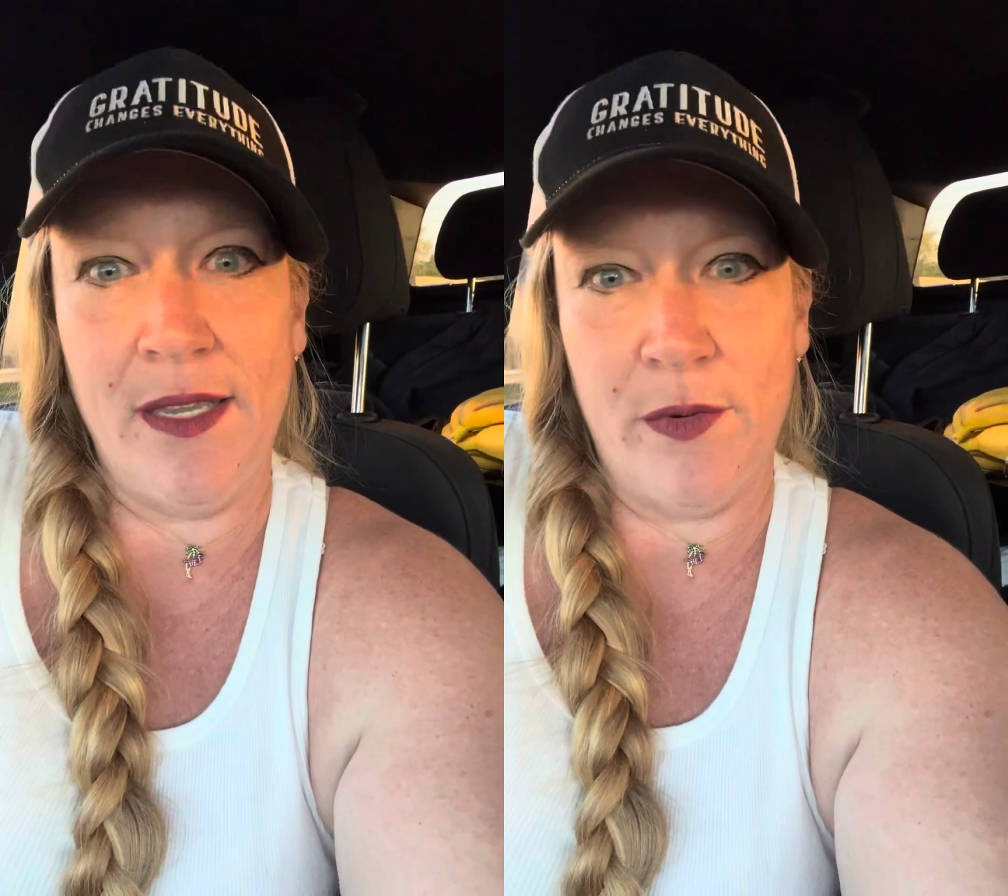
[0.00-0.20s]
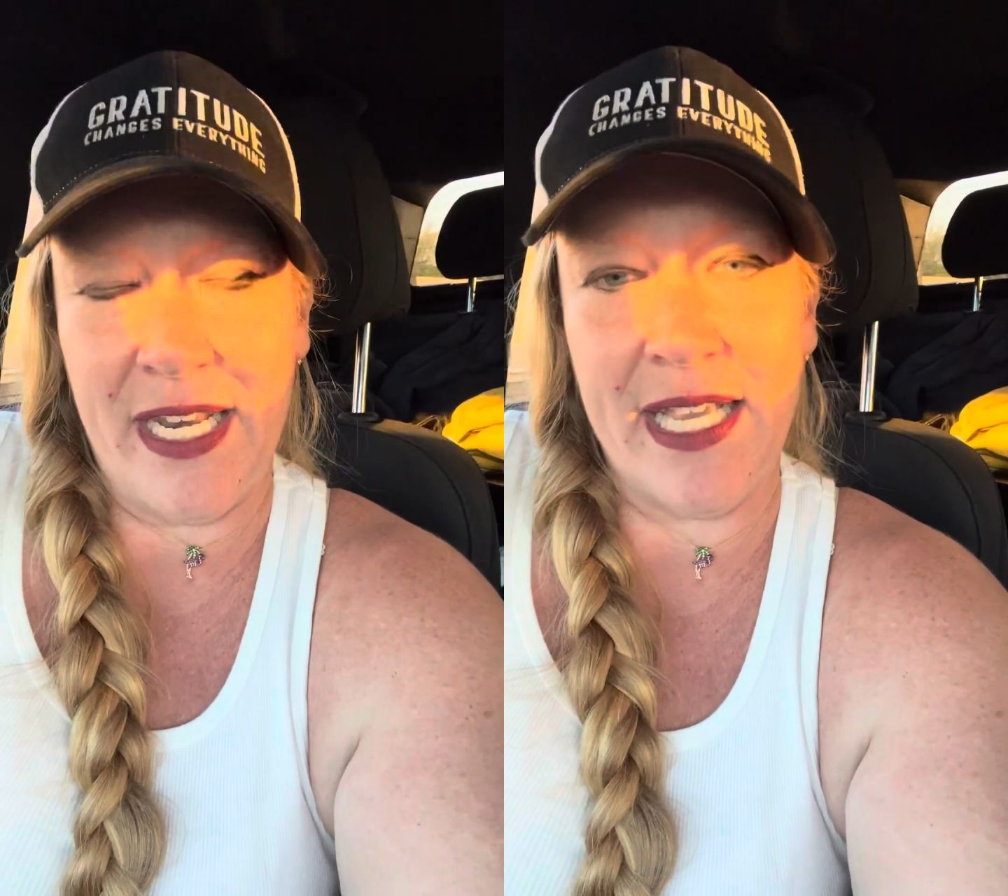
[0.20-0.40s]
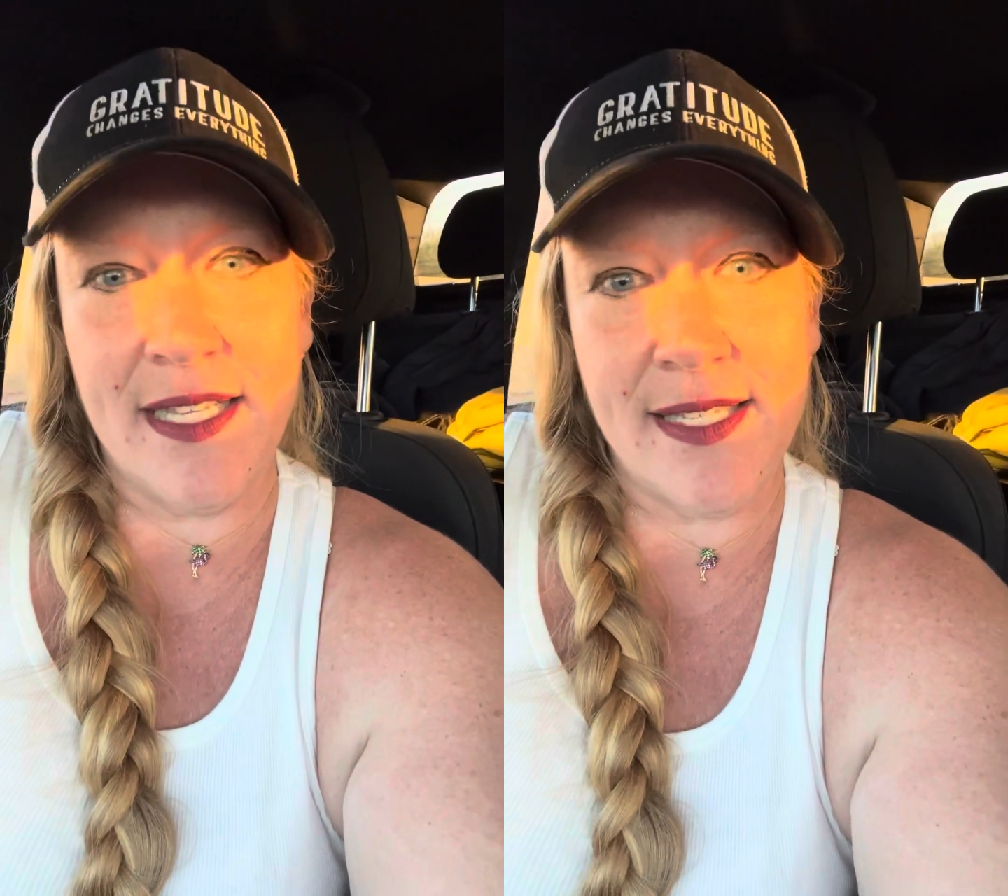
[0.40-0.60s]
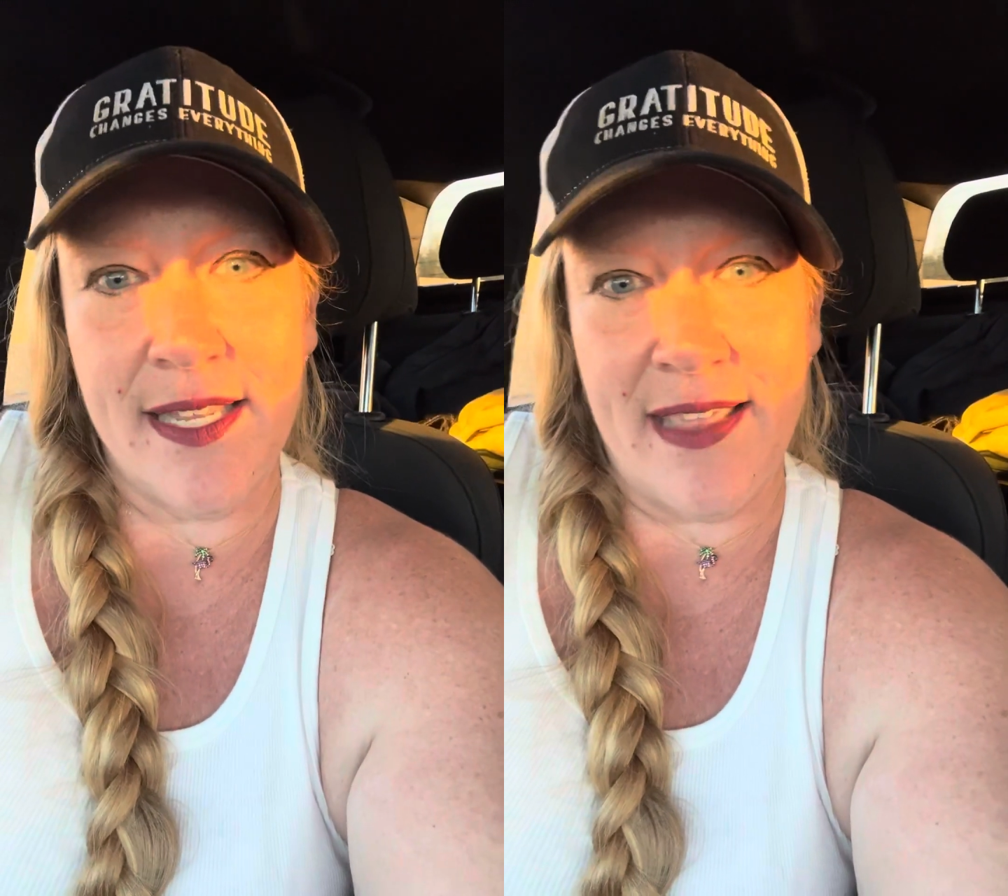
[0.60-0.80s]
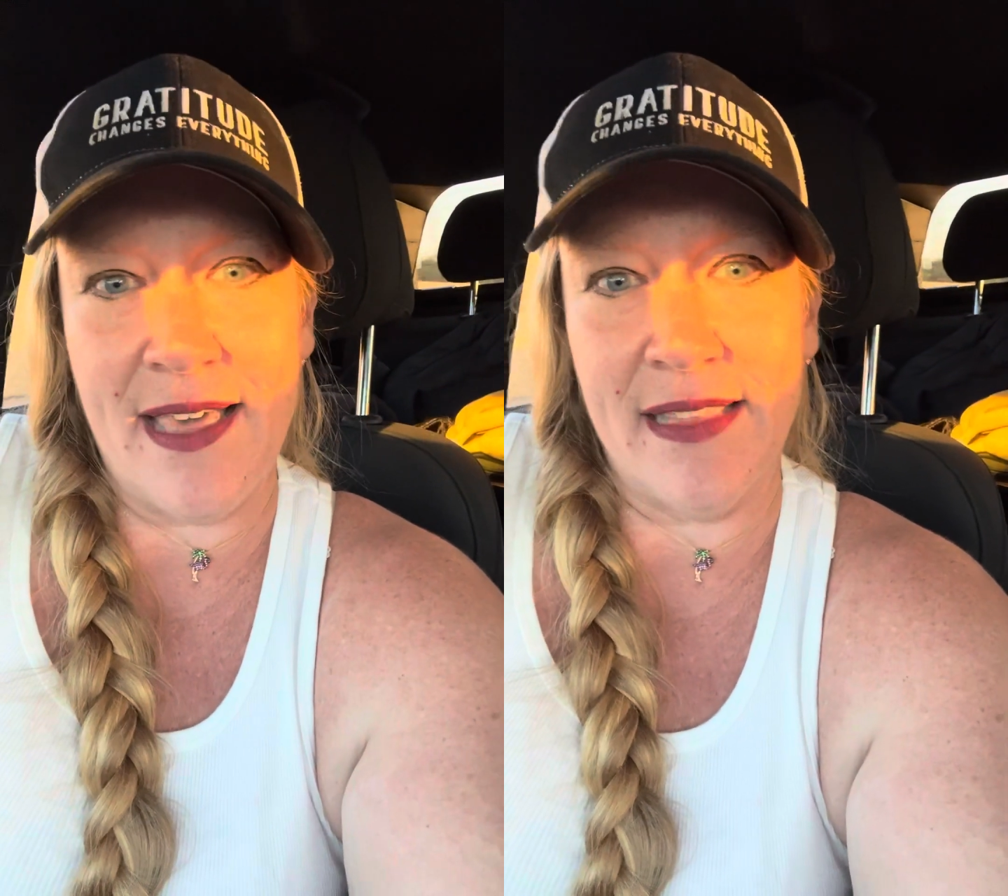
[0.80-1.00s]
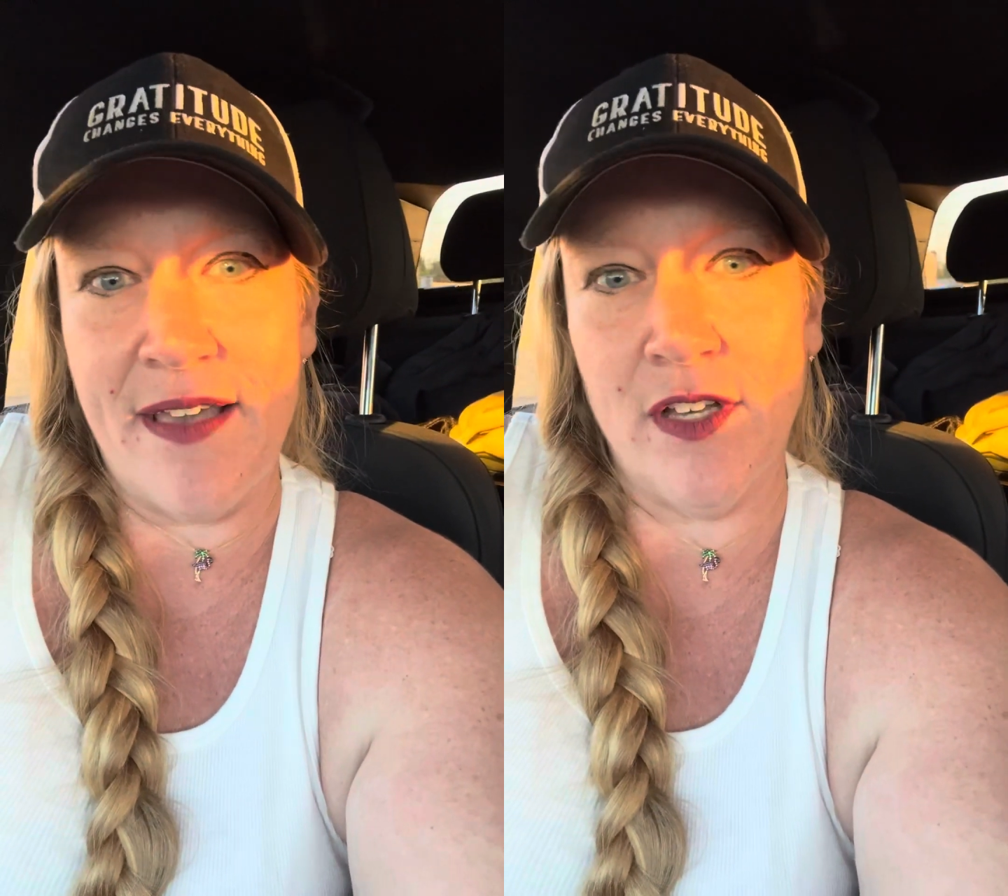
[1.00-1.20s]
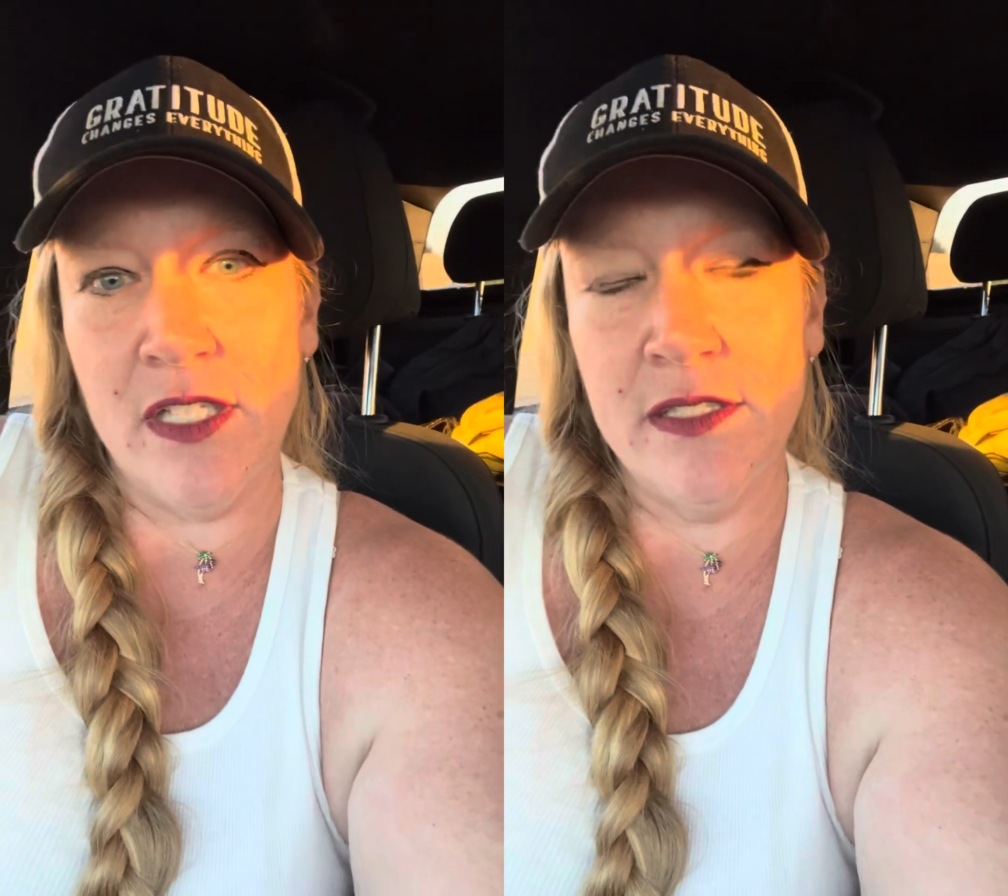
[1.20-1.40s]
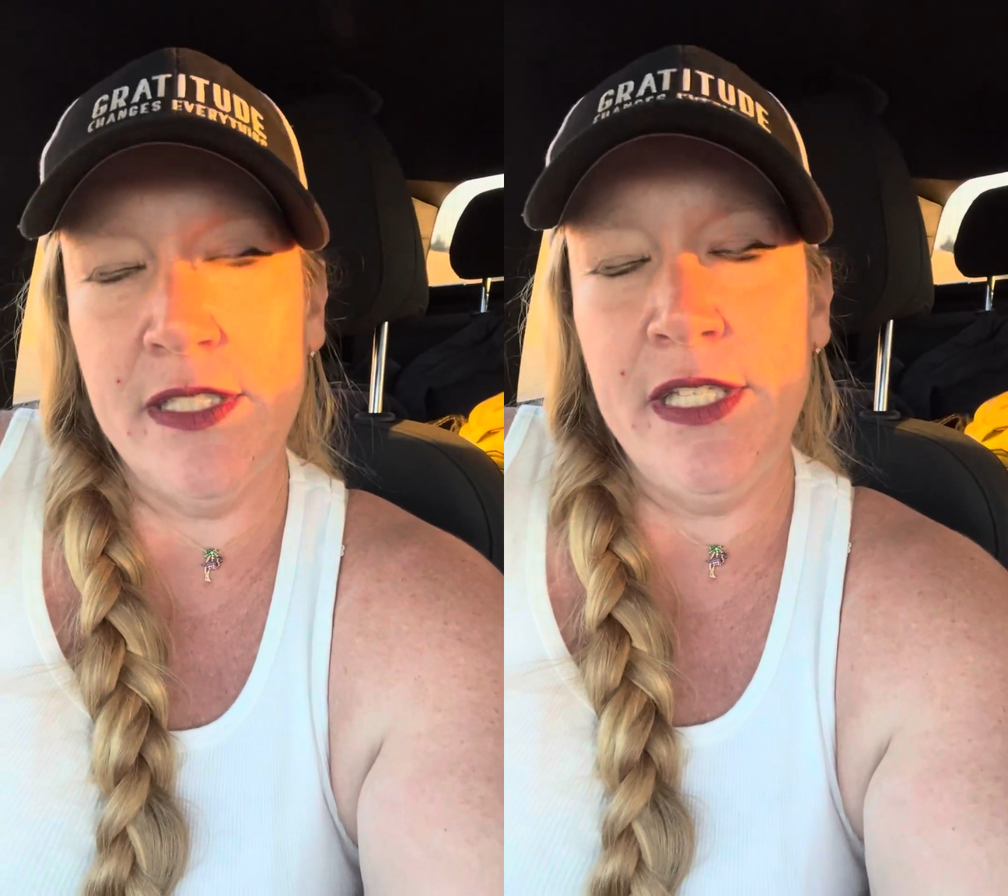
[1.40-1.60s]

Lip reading: when it gets to that level.